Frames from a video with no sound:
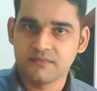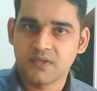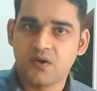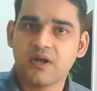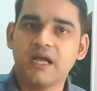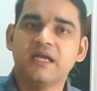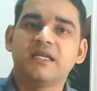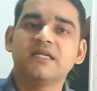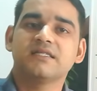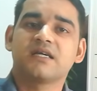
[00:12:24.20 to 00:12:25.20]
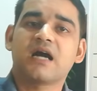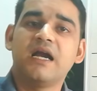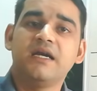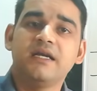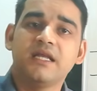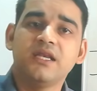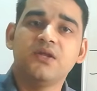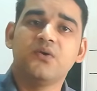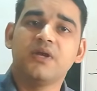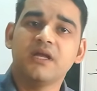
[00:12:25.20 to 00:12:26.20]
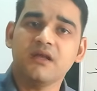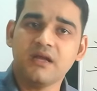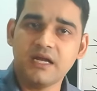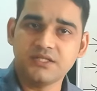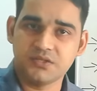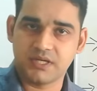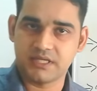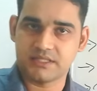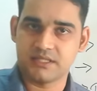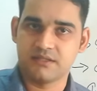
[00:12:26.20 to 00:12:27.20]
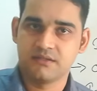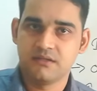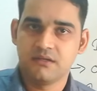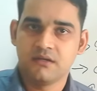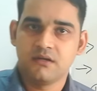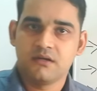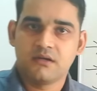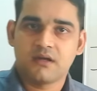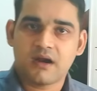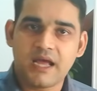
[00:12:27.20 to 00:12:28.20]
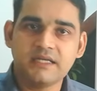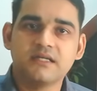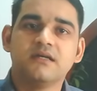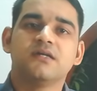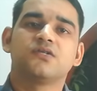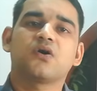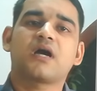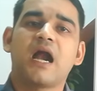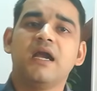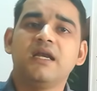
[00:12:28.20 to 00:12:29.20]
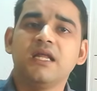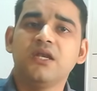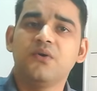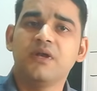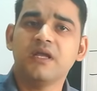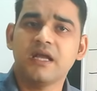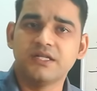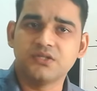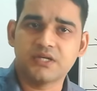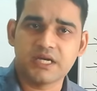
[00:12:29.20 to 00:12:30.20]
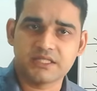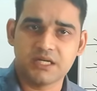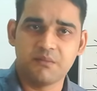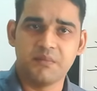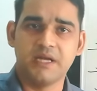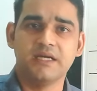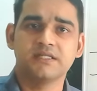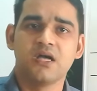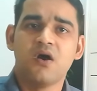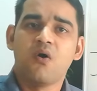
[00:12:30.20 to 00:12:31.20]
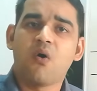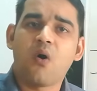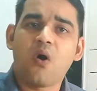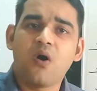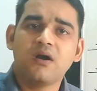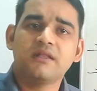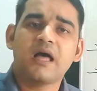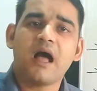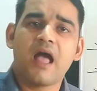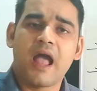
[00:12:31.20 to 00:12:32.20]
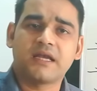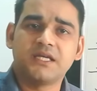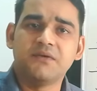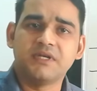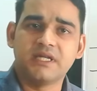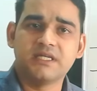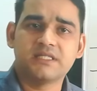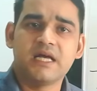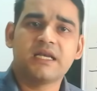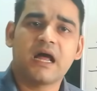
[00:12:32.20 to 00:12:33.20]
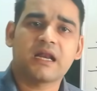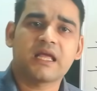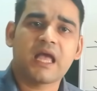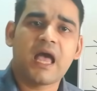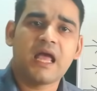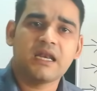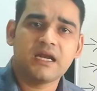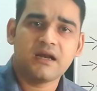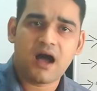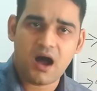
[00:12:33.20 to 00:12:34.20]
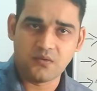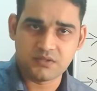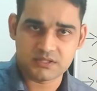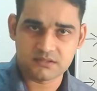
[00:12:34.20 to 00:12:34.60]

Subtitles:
Okay, it is continuing education, right? So continuing education means all the activities that are carried out